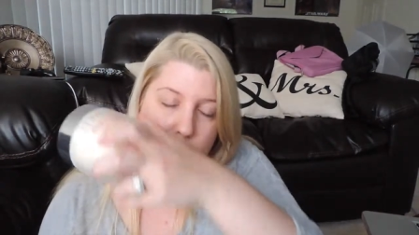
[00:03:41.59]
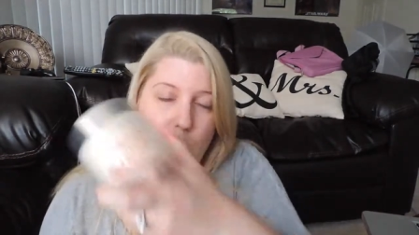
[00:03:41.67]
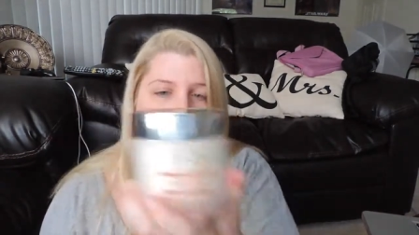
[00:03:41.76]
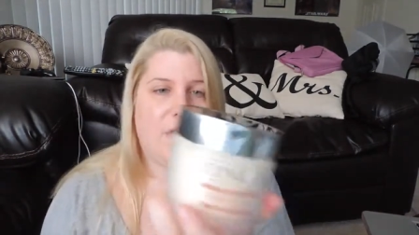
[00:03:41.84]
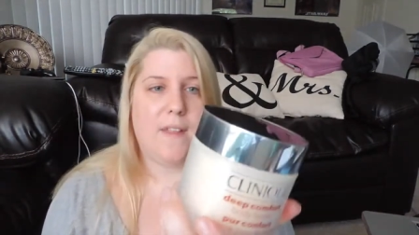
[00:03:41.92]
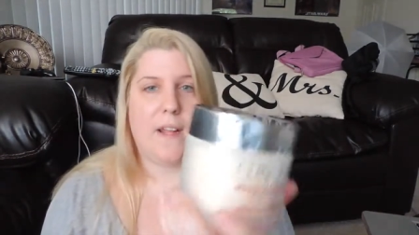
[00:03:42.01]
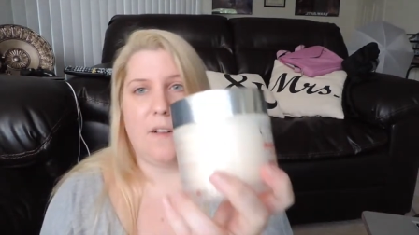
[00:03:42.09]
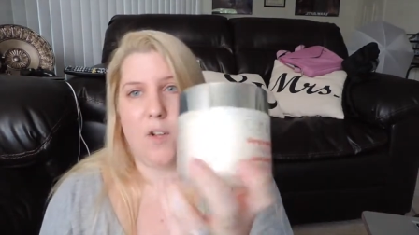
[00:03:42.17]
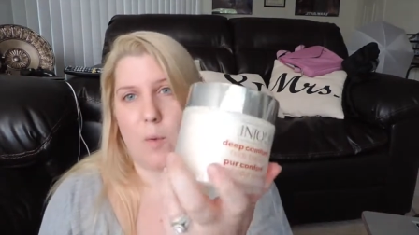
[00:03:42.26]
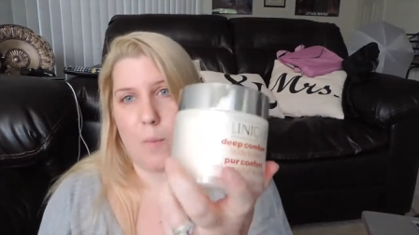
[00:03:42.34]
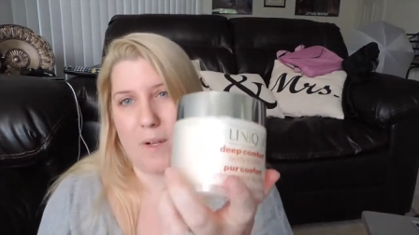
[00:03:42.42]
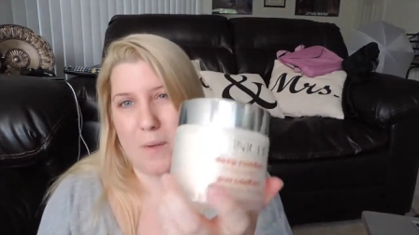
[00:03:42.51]
Hopefully that'll
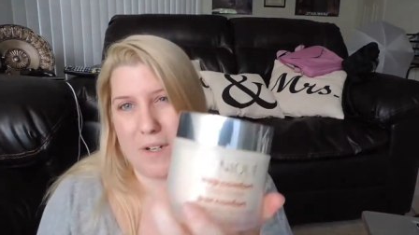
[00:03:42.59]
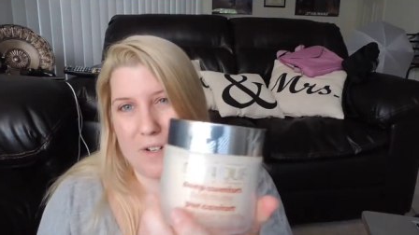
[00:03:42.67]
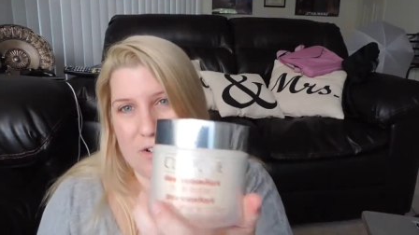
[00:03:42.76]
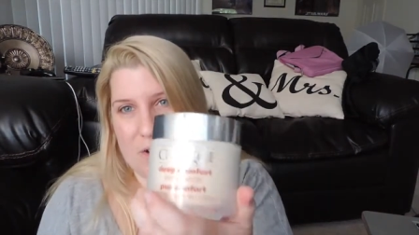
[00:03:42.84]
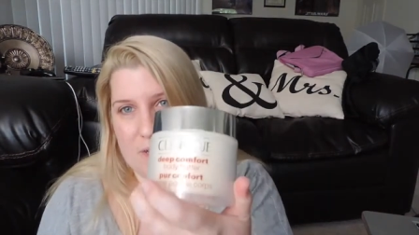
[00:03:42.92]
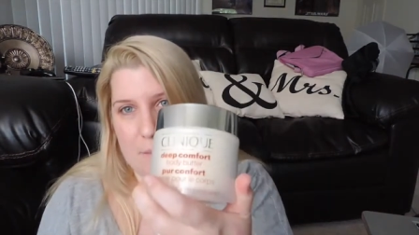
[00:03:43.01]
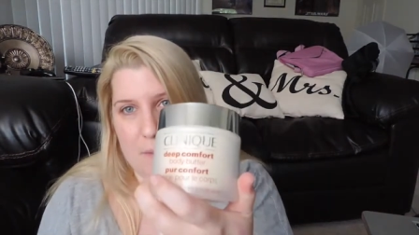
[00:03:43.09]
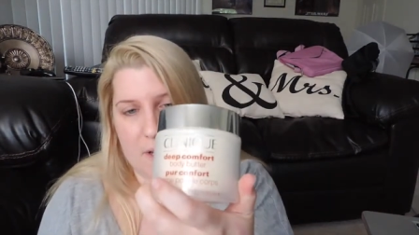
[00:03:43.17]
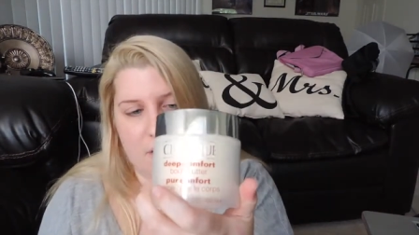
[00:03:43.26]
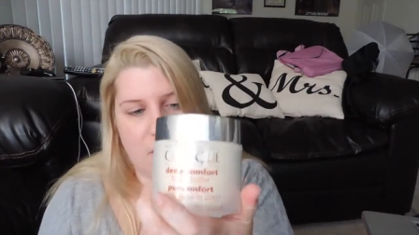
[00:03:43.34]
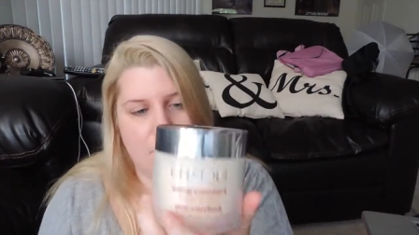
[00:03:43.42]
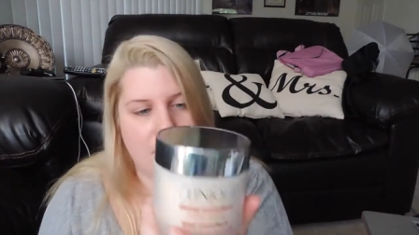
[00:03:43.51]
help. I wanted to try
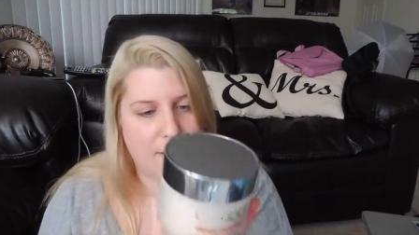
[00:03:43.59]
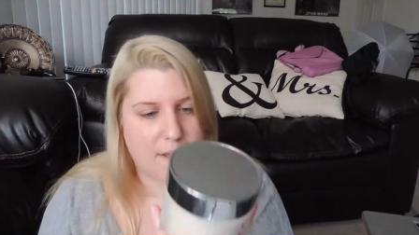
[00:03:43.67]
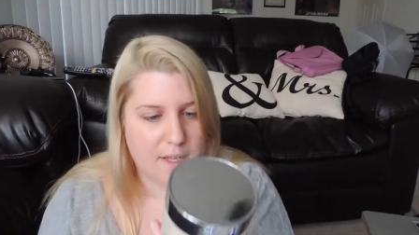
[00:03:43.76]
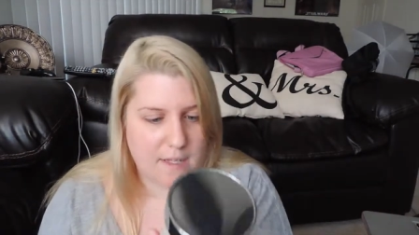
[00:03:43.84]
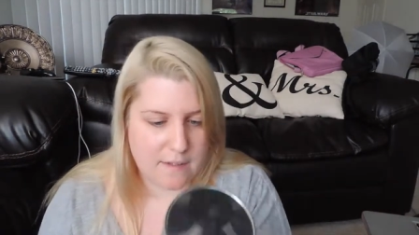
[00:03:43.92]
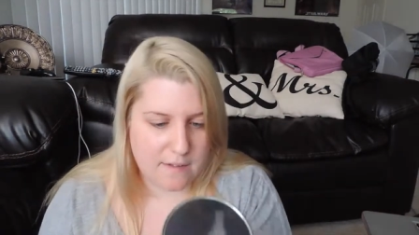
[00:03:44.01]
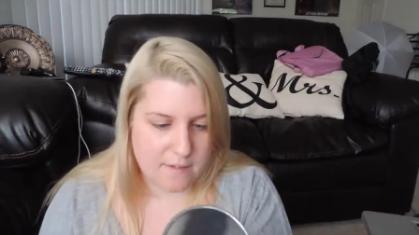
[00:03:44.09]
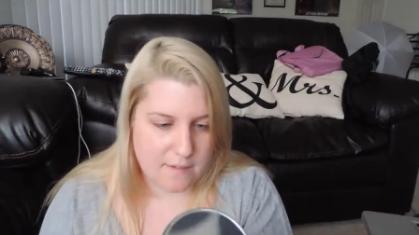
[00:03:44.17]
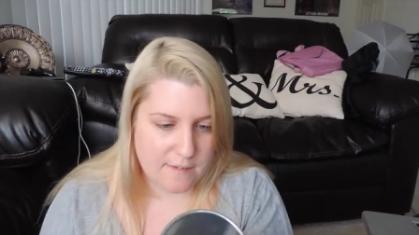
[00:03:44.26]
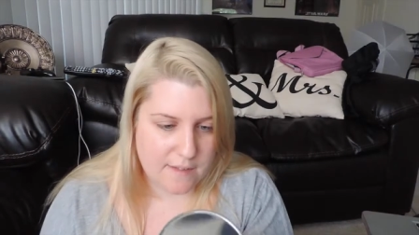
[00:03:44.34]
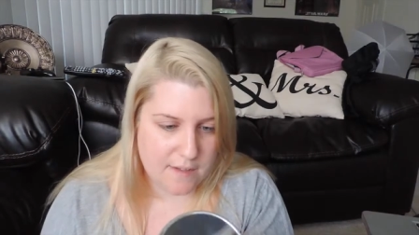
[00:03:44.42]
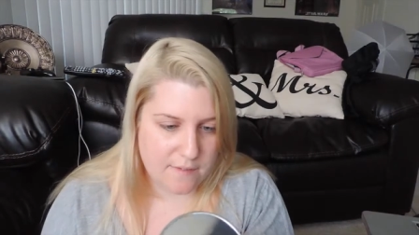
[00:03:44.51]
something non-medicated
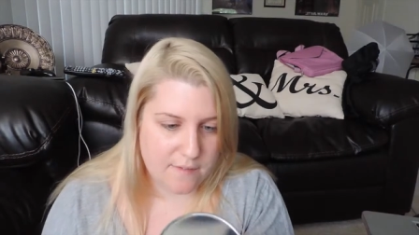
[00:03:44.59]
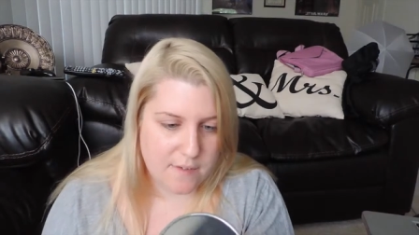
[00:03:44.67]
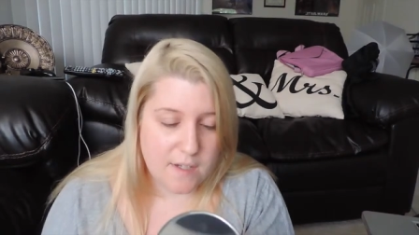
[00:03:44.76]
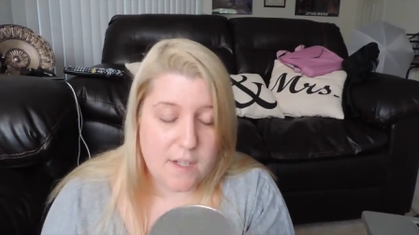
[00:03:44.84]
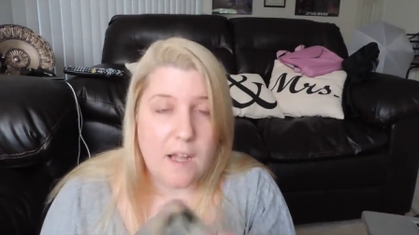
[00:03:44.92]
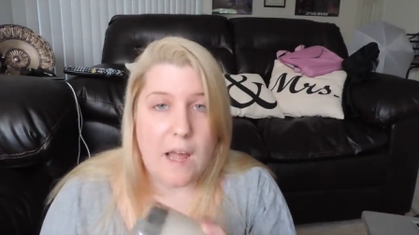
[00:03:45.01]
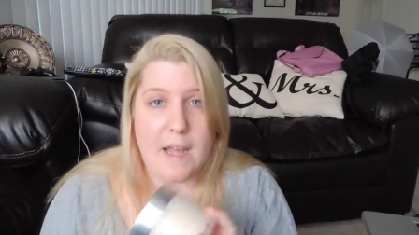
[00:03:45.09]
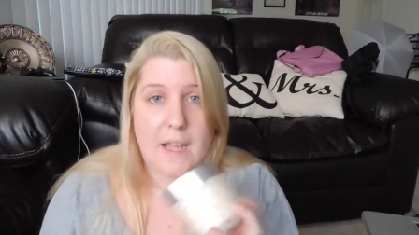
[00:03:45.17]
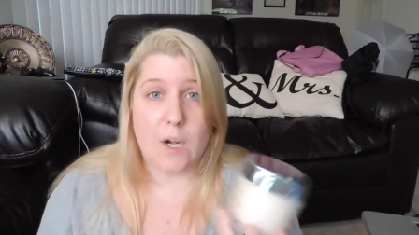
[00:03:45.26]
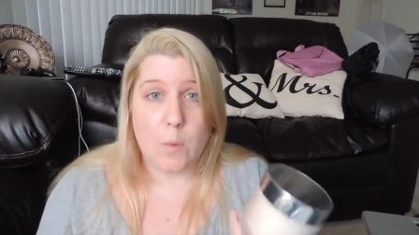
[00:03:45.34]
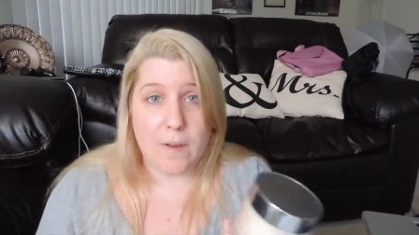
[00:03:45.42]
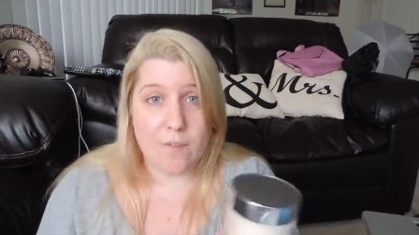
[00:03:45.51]
and see if I
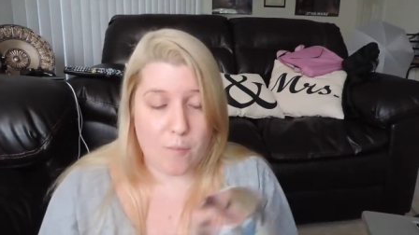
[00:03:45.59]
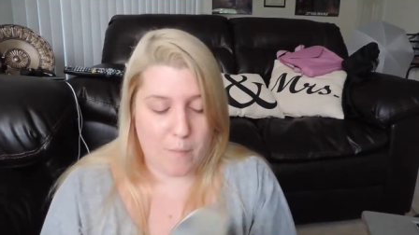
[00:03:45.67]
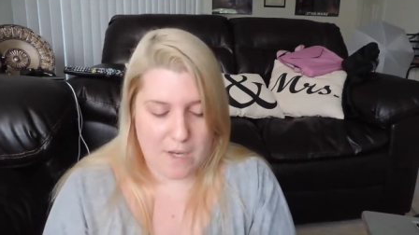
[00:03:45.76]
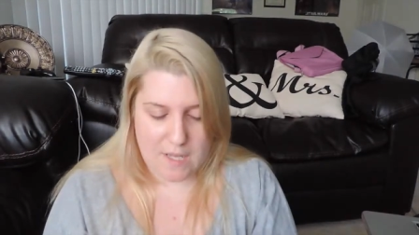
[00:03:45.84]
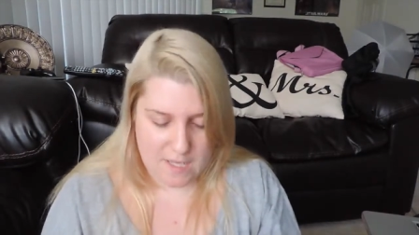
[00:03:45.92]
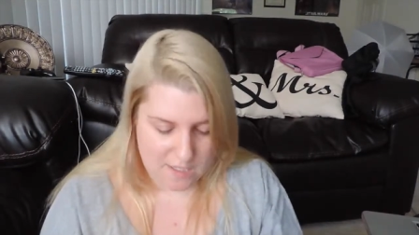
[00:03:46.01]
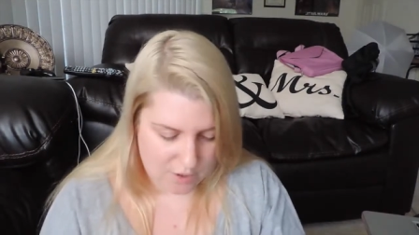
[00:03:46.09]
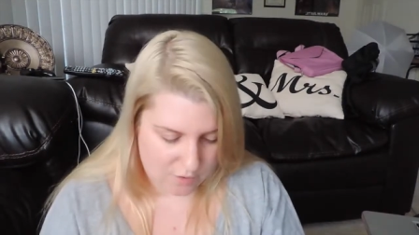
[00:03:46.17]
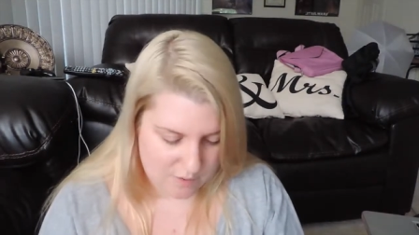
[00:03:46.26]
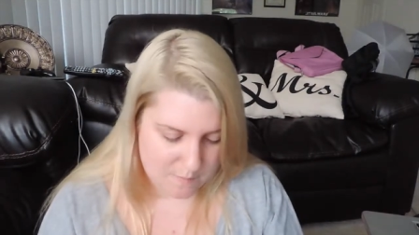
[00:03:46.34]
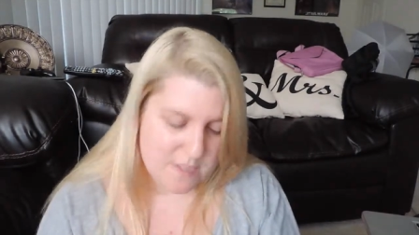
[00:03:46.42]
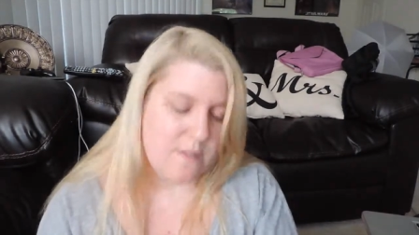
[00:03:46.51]
can get away from medicated
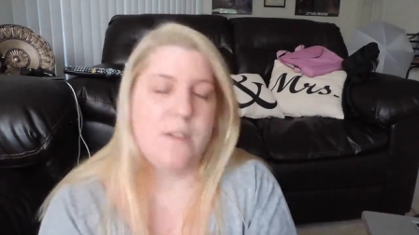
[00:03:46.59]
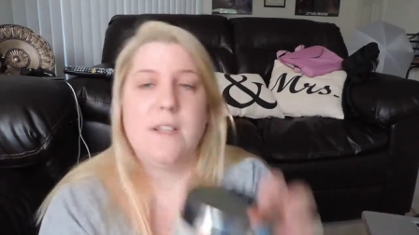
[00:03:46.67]
creams.